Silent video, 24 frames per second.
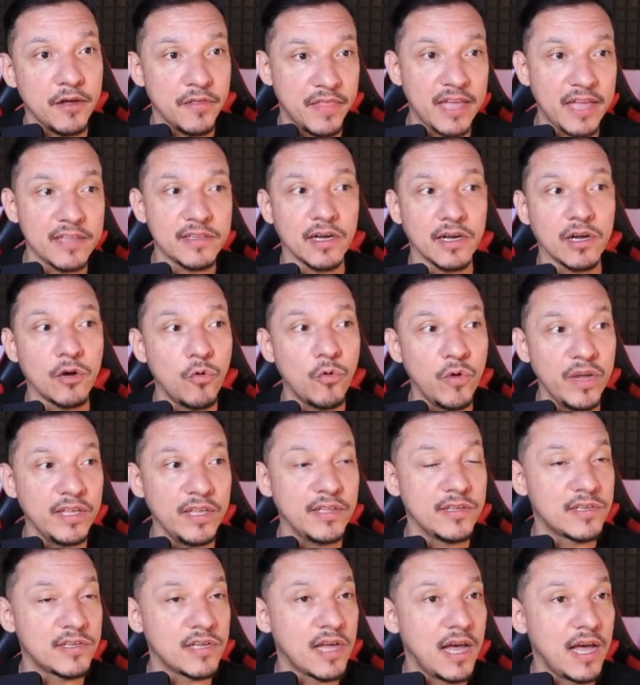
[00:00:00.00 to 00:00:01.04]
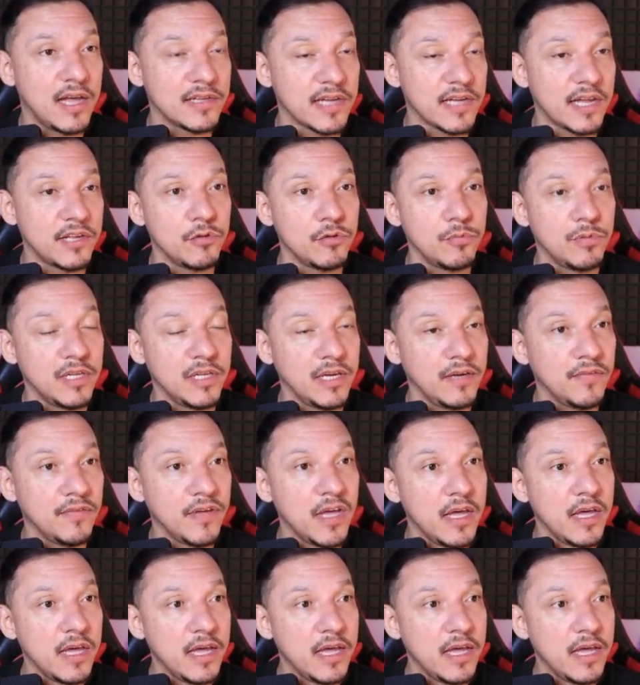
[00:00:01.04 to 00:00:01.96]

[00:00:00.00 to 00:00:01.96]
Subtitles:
That's a queen size, I do believe.